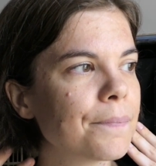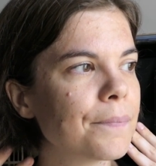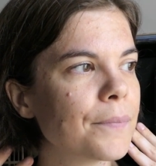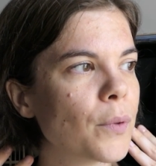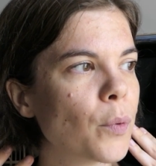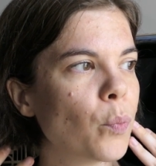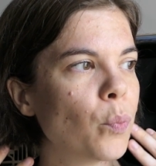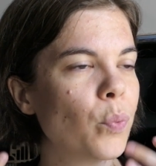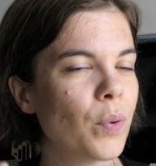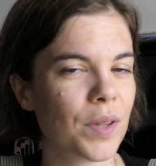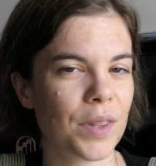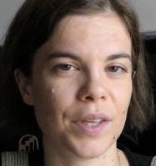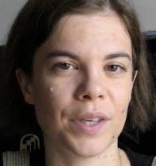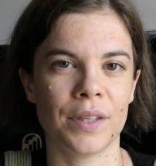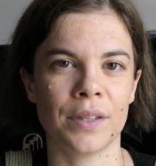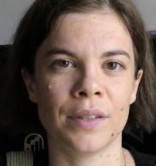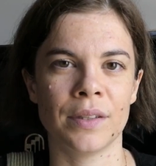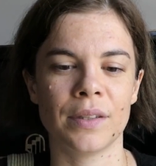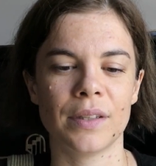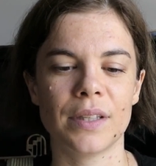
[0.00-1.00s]

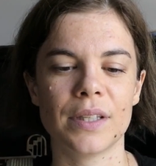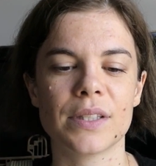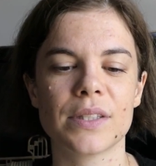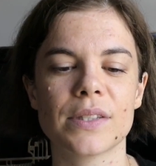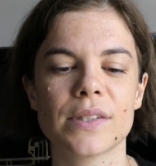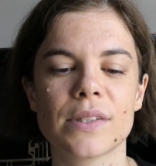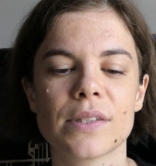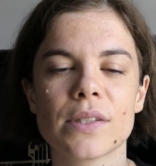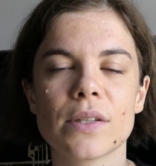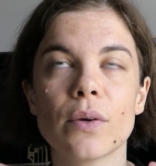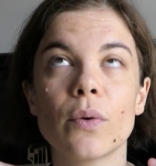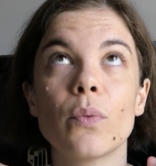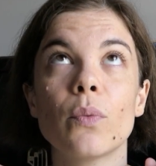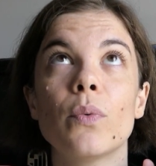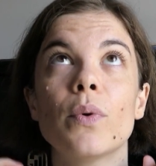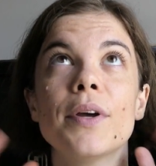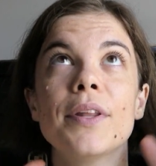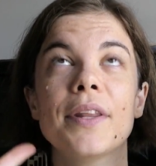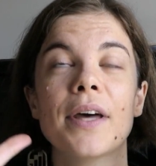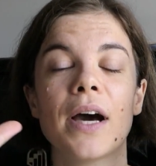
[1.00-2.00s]
within, it's
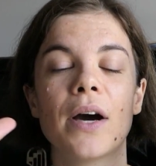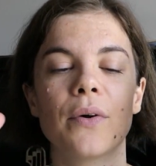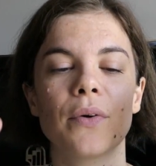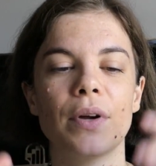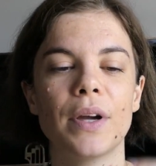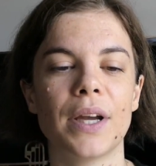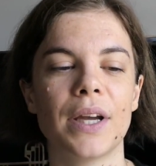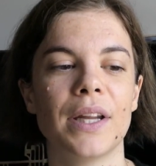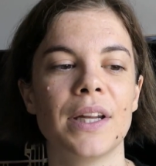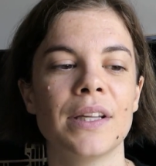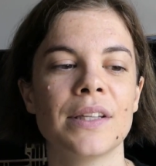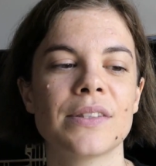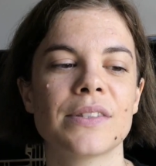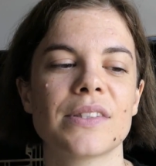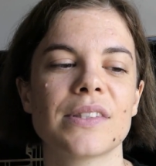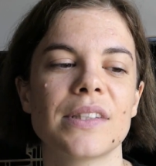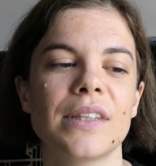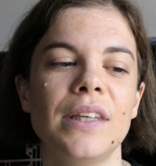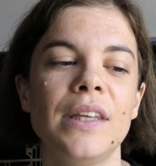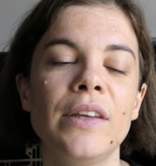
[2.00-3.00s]
without, and
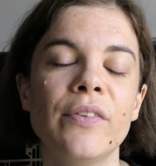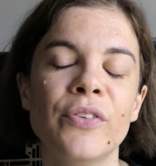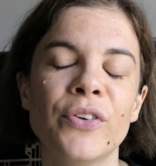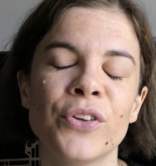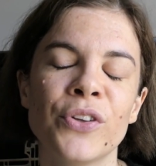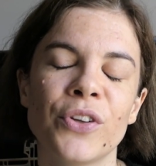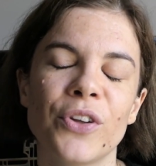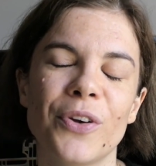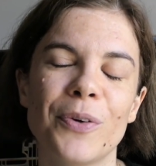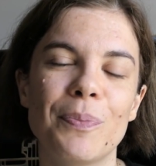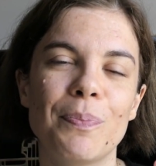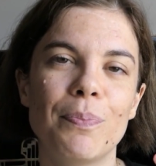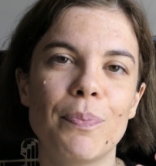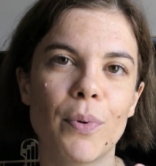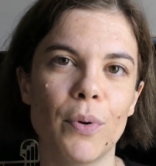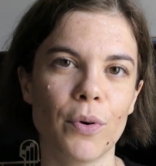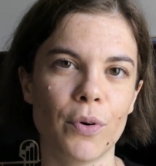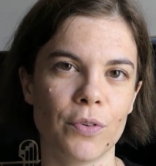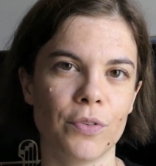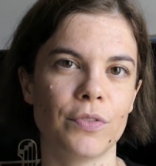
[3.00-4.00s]
it's even
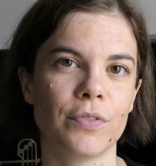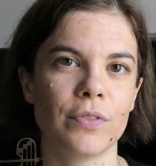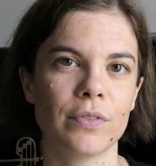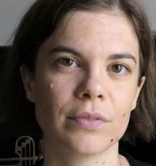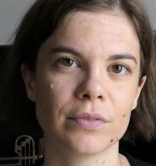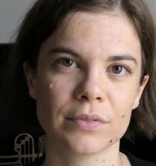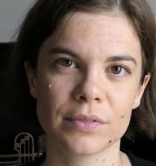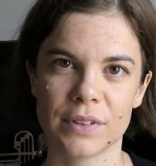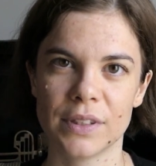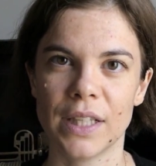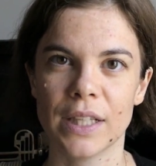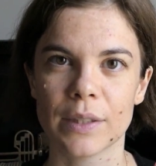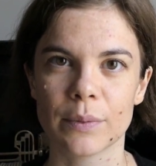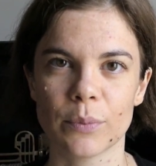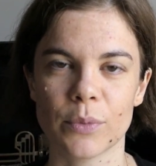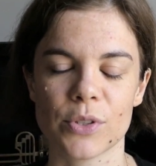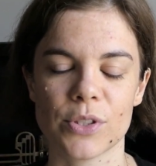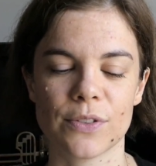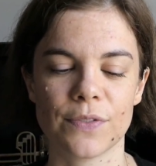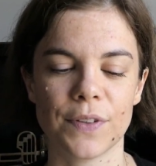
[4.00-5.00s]
above the
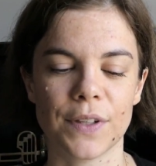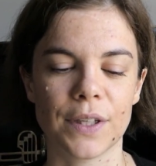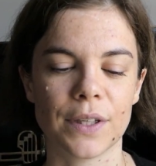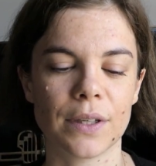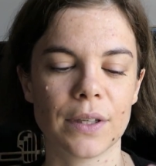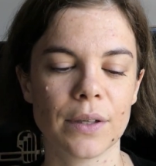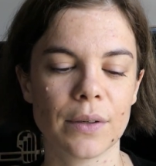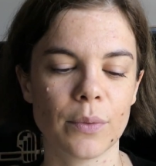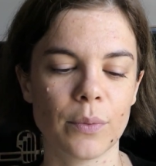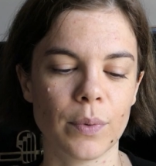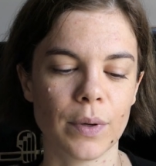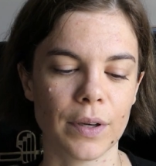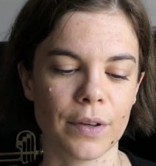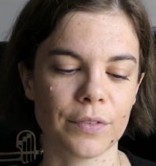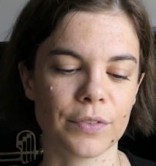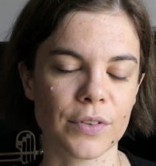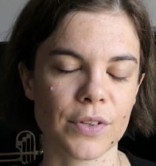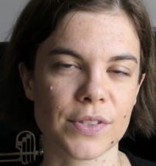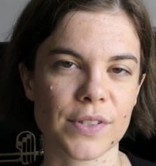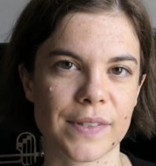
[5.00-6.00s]
atmosphere with
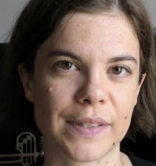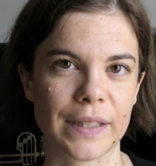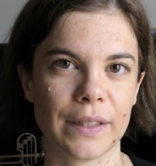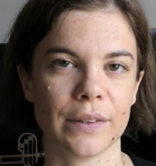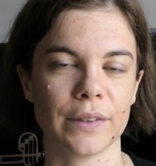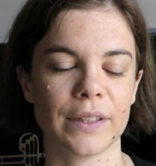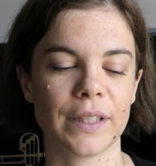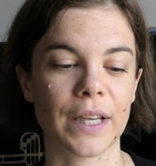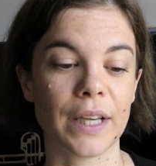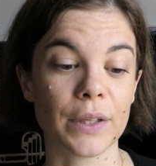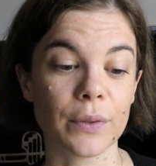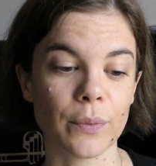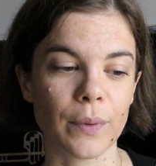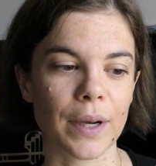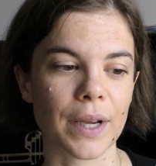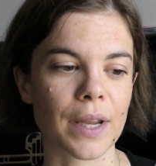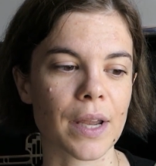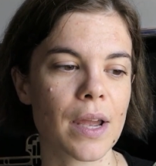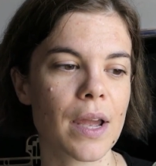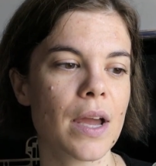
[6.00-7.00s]
the stellar
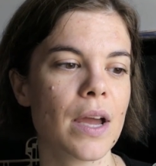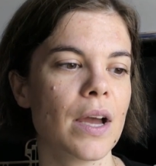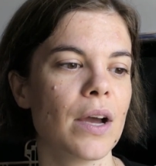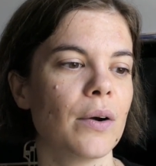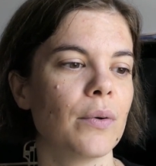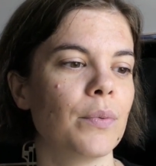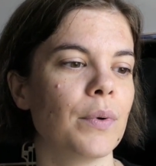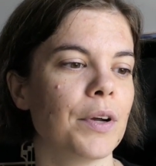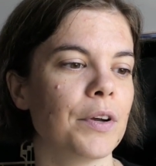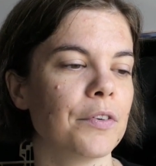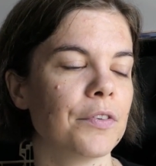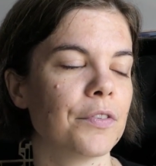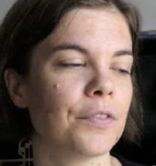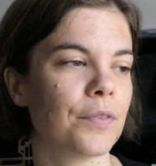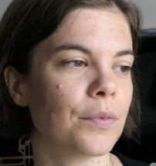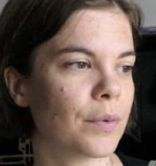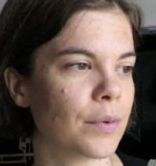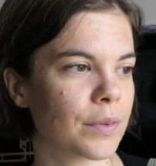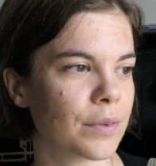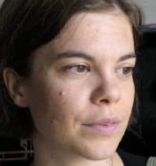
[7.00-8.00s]
gateway, with
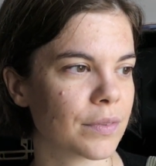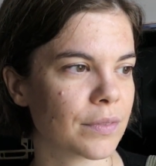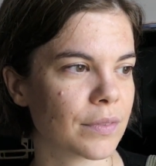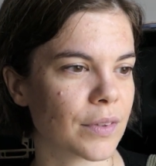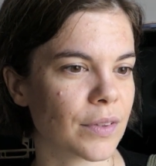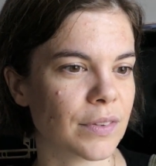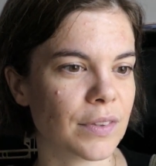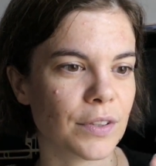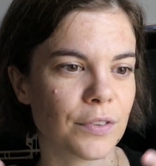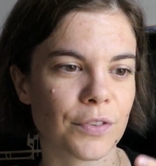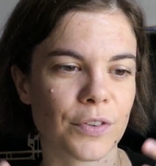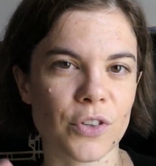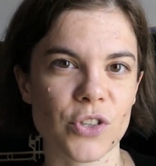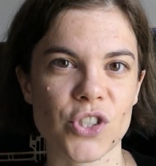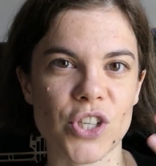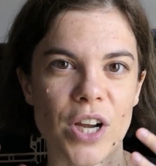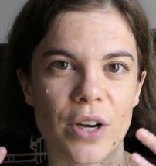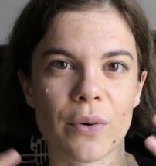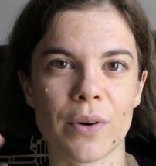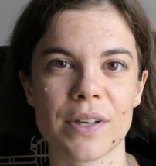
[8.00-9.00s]
the different
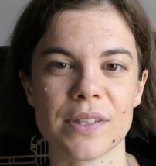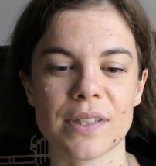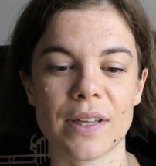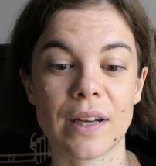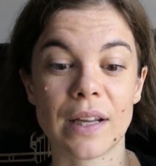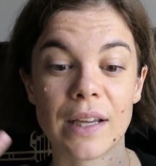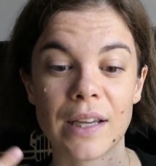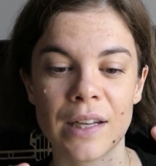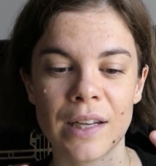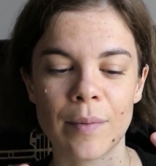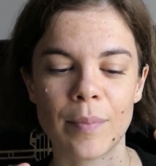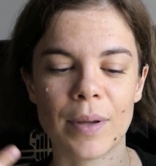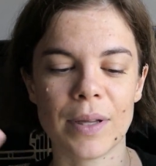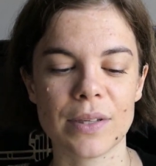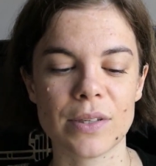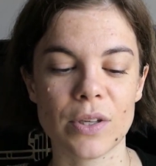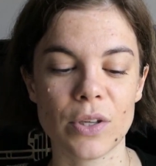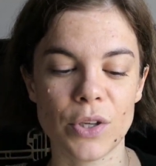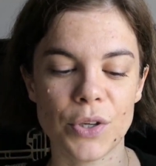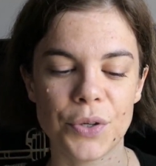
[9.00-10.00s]
chakras that inhibit
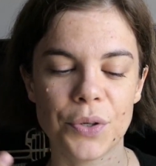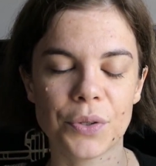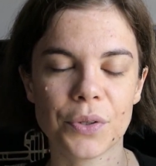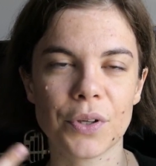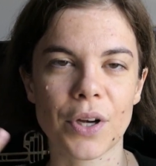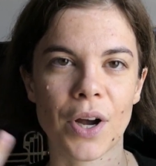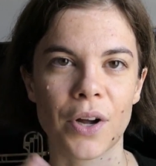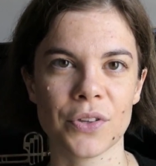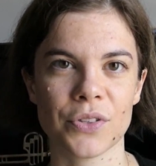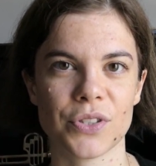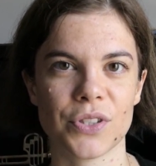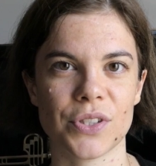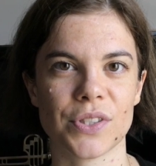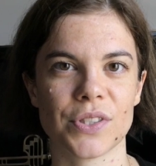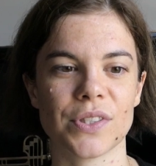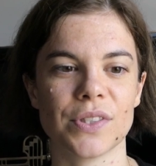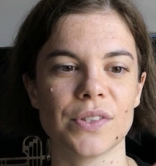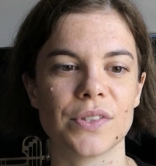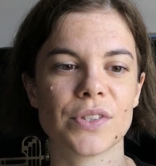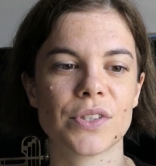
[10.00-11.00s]
your
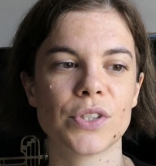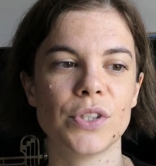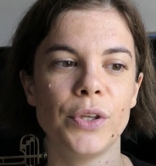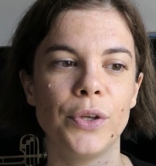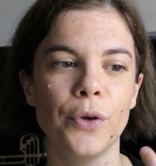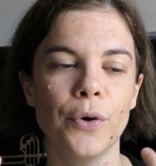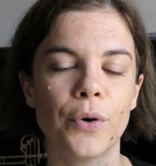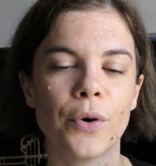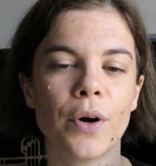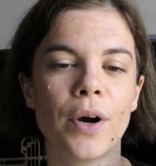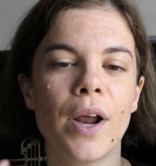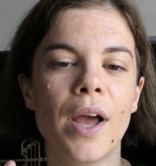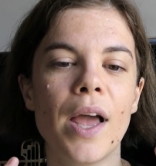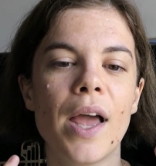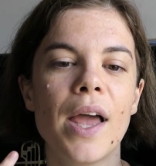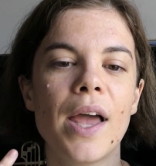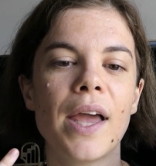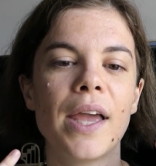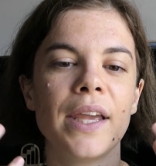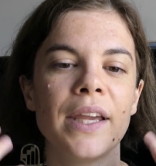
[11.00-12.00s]
consciousness, your
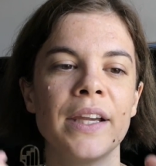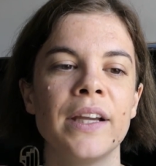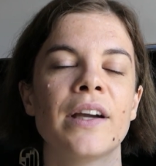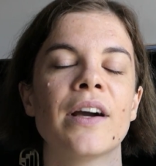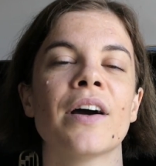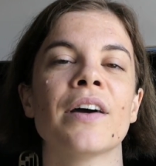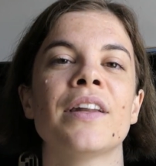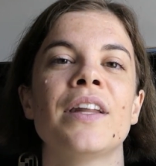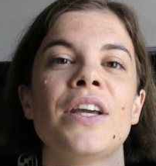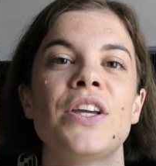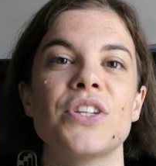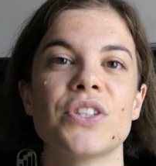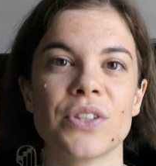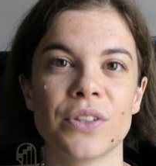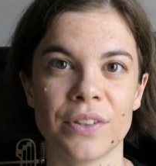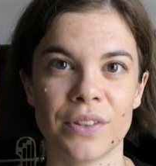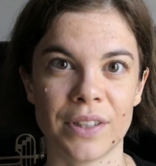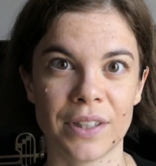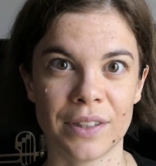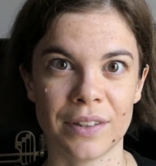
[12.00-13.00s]

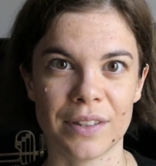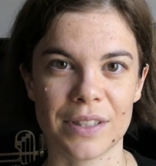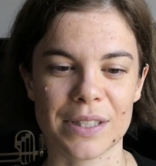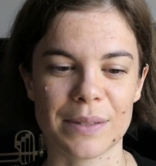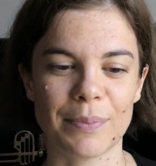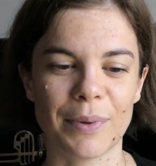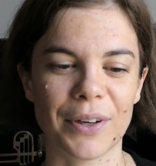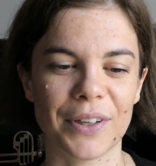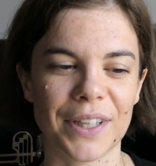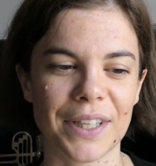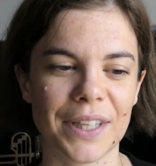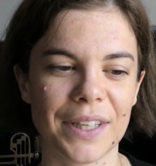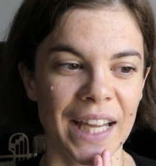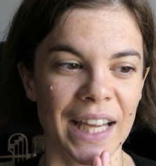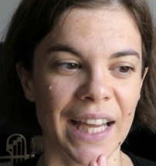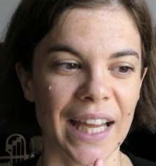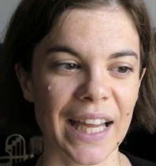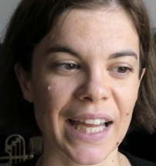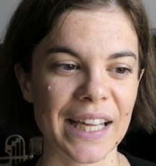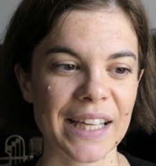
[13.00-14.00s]
incarnation in this body.
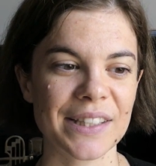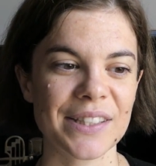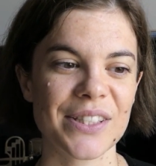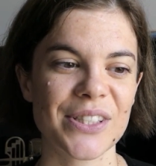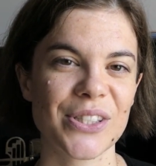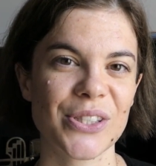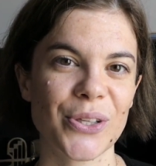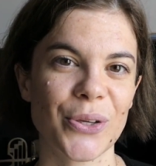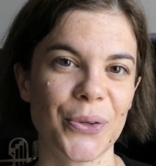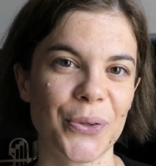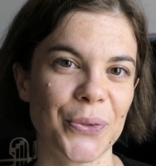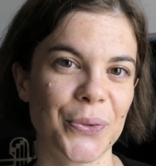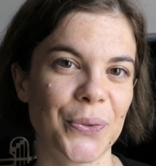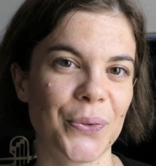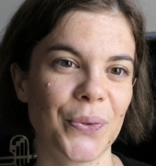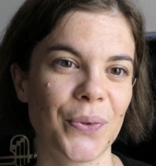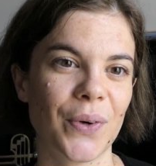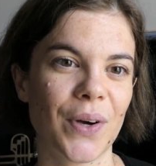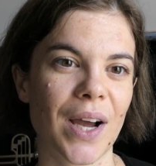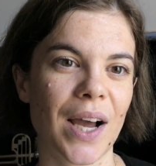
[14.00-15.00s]
And
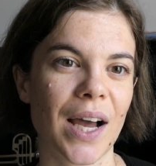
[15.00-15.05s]
so